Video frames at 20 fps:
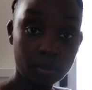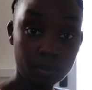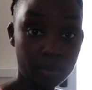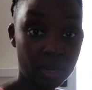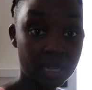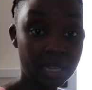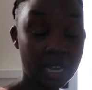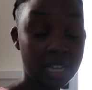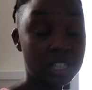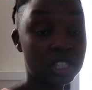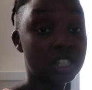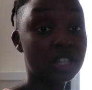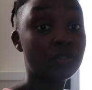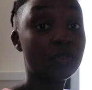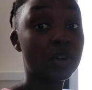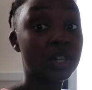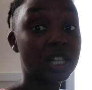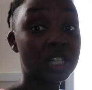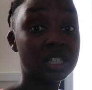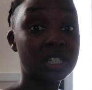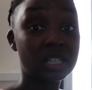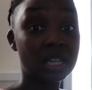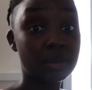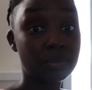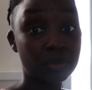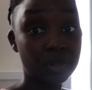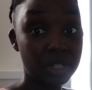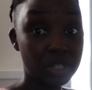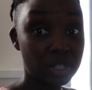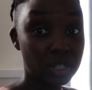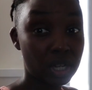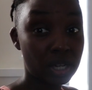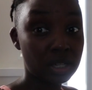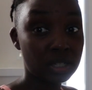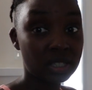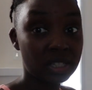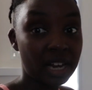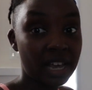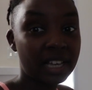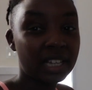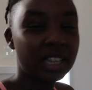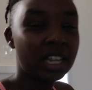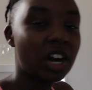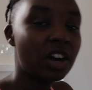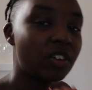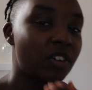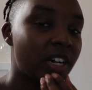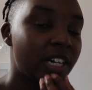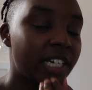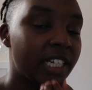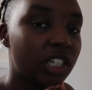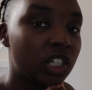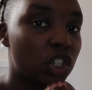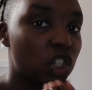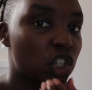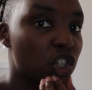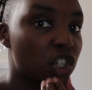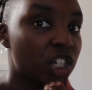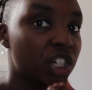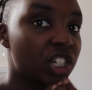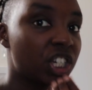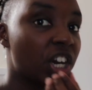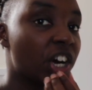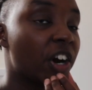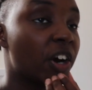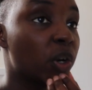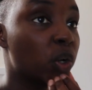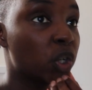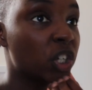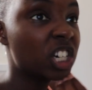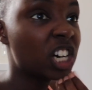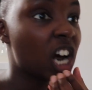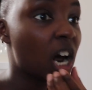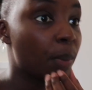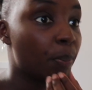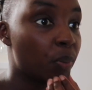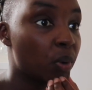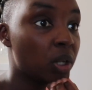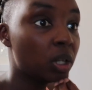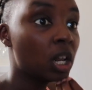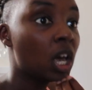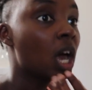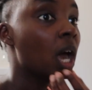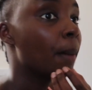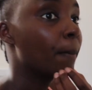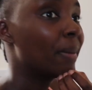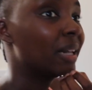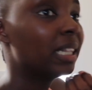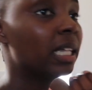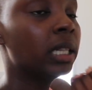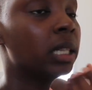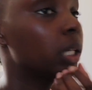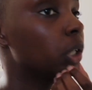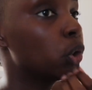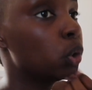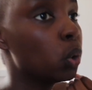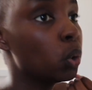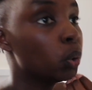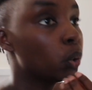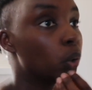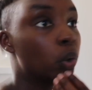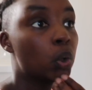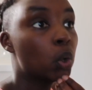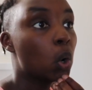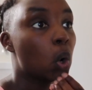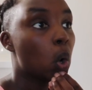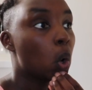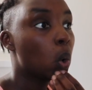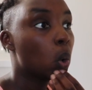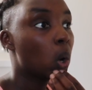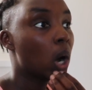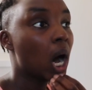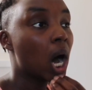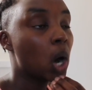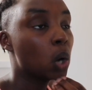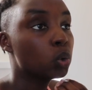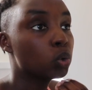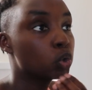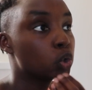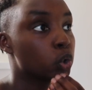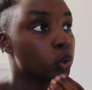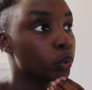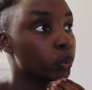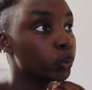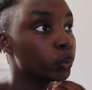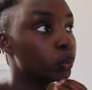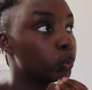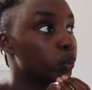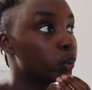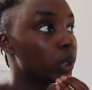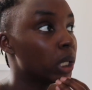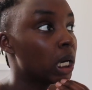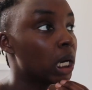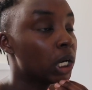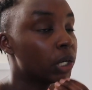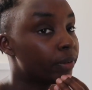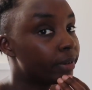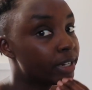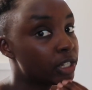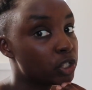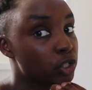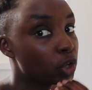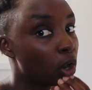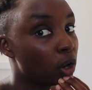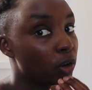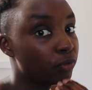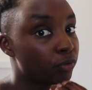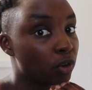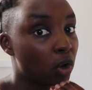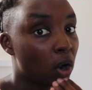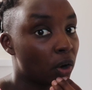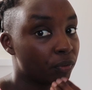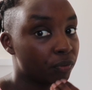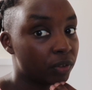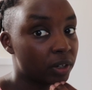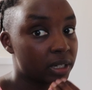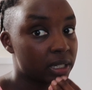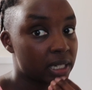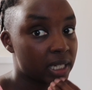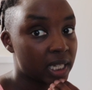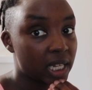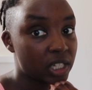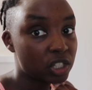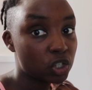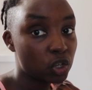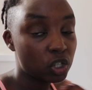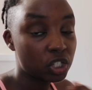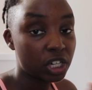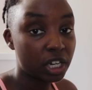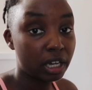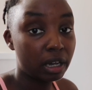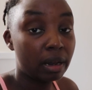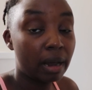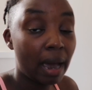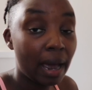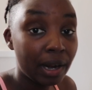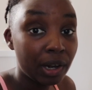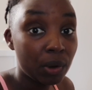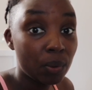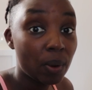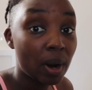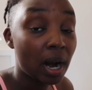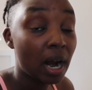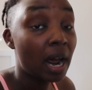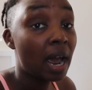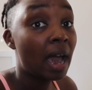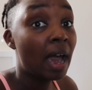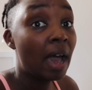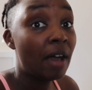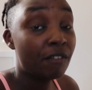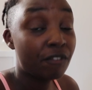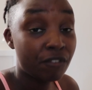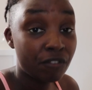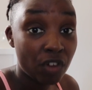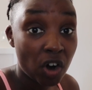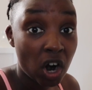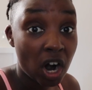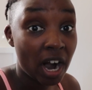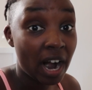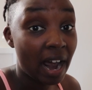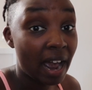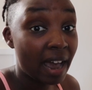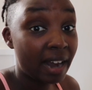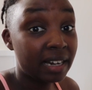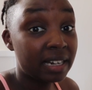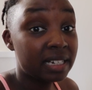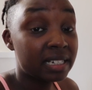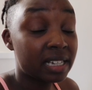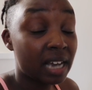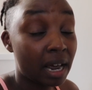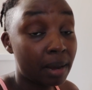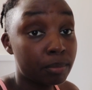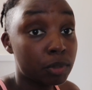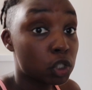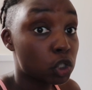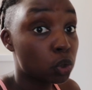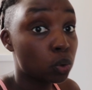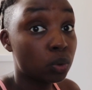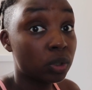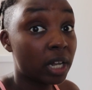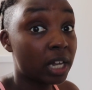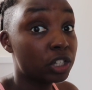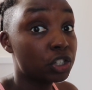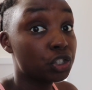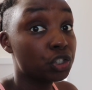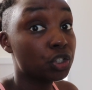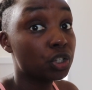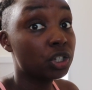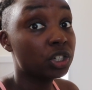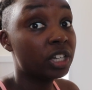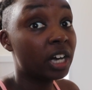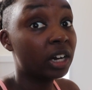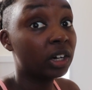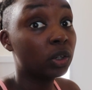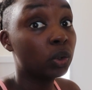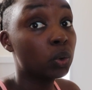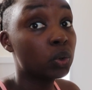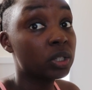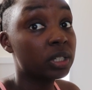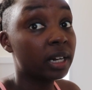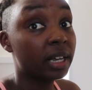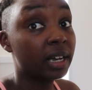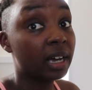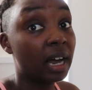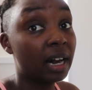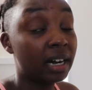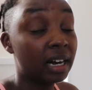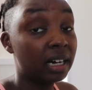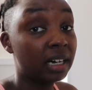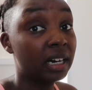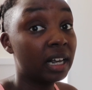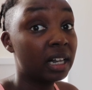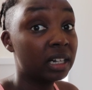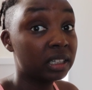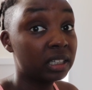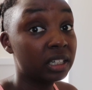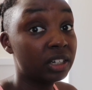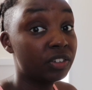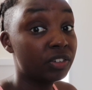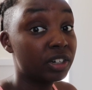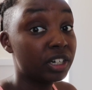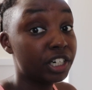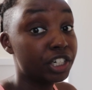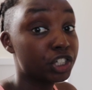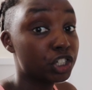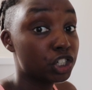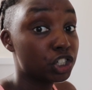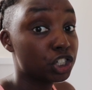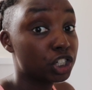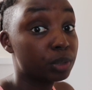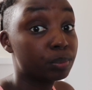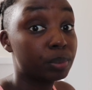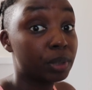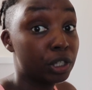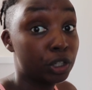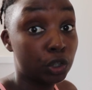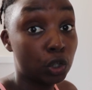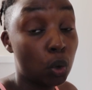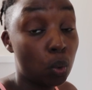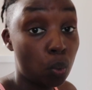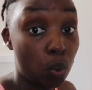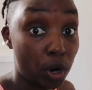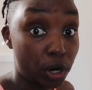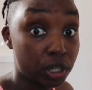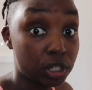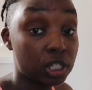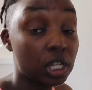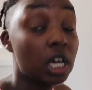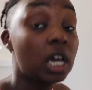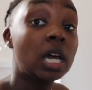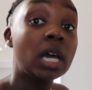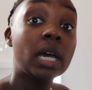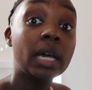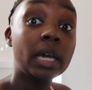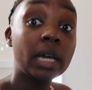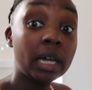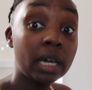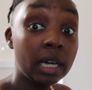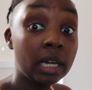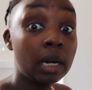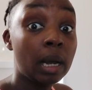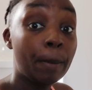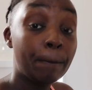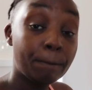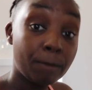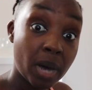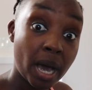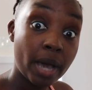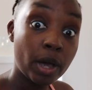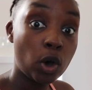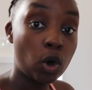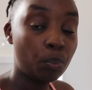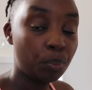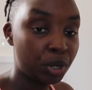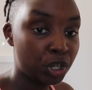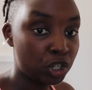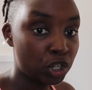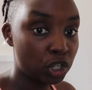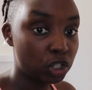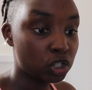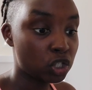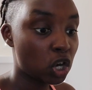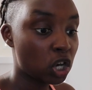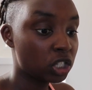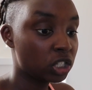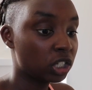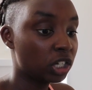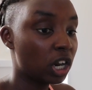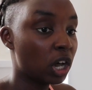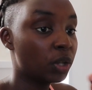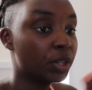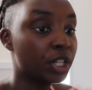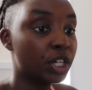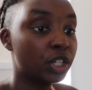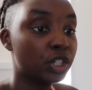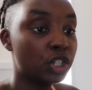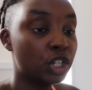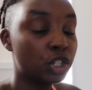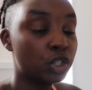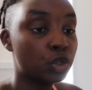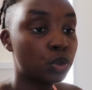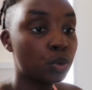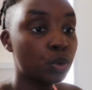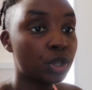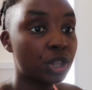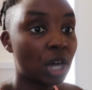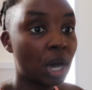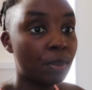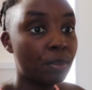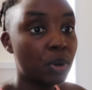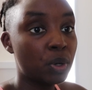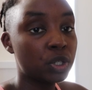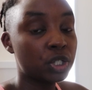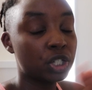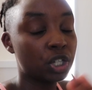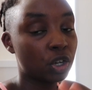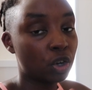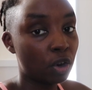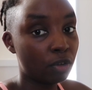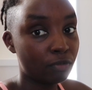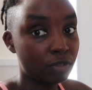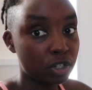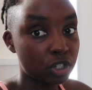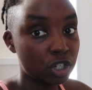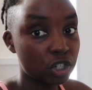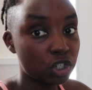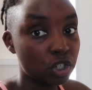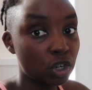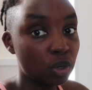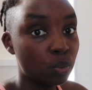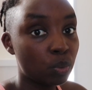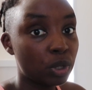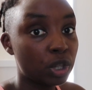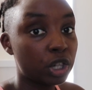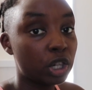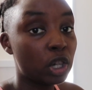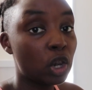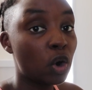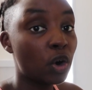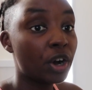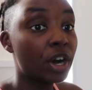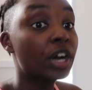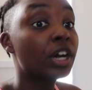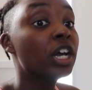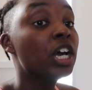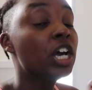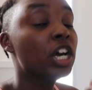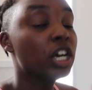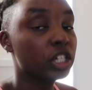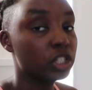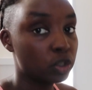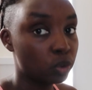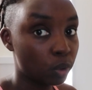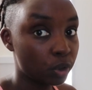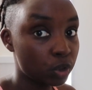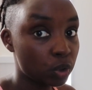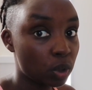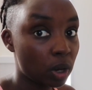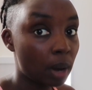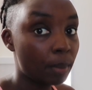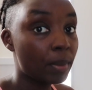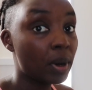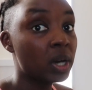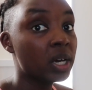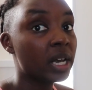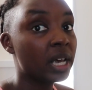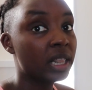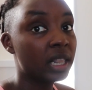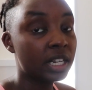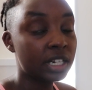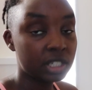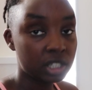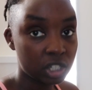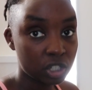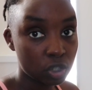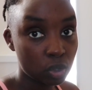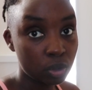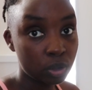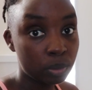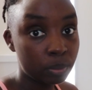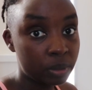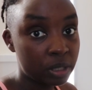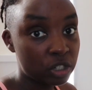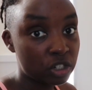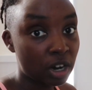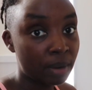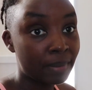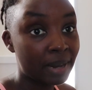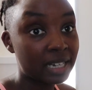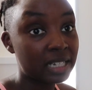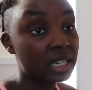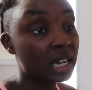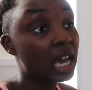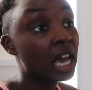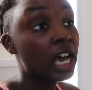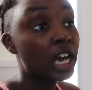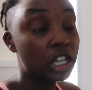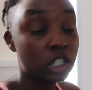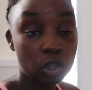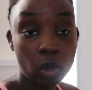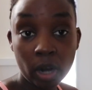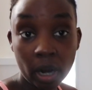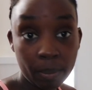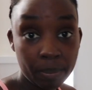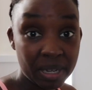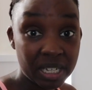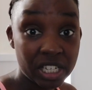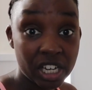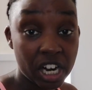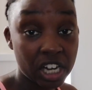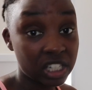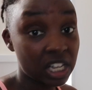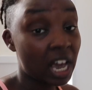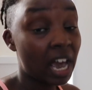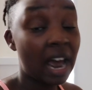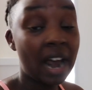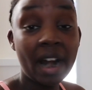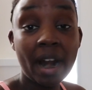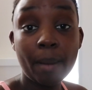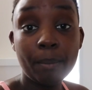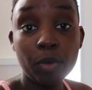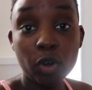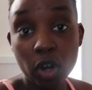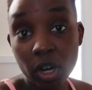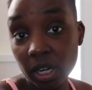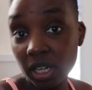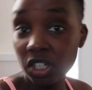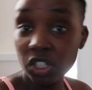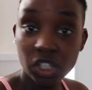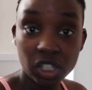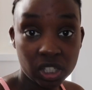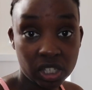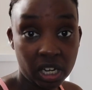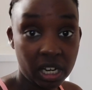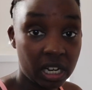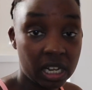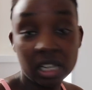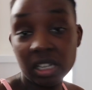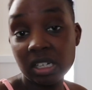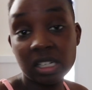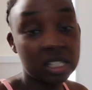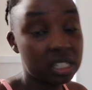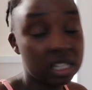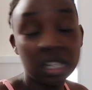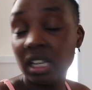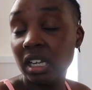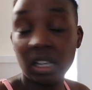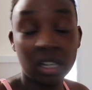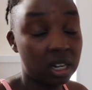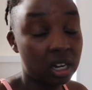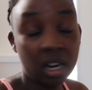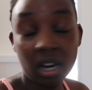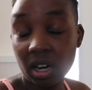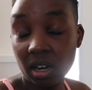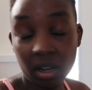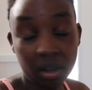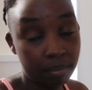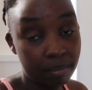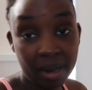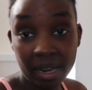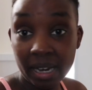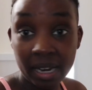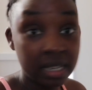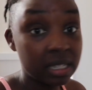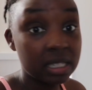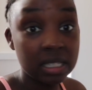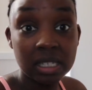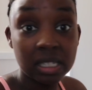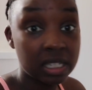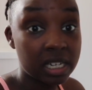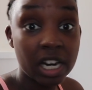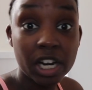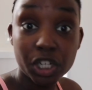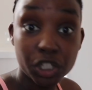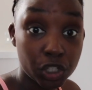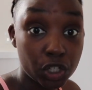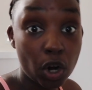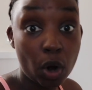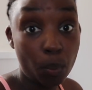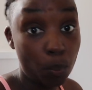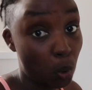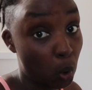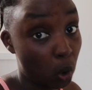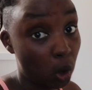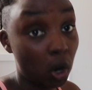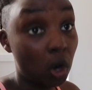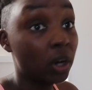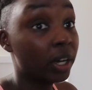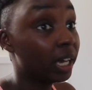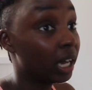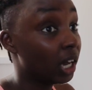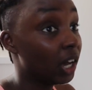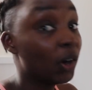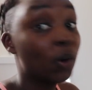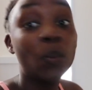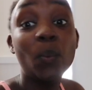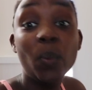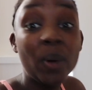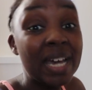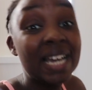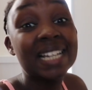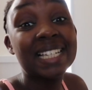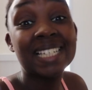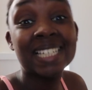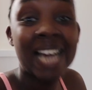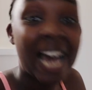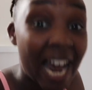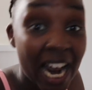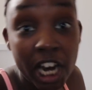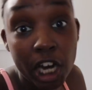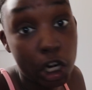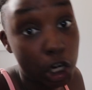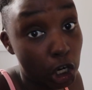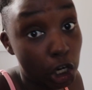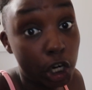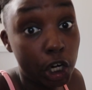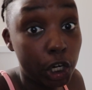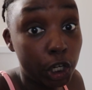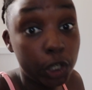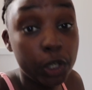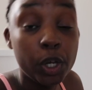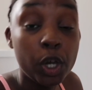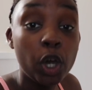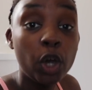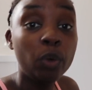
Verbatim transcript: Mackenzie for the same reasons. Like they're really good, they're a good couple, but then they don't know how to resolve conflict and that's not taking anywhere far anytime soon. That's that looks like an unhealthy relationship in the works in my opinion because now the, the truth about the conversation with lauren is going to come out and then it's just going to be dramatic it's going to be tears and i'm not interested in seeing Mackenzie's tears no more. Okay, we tired.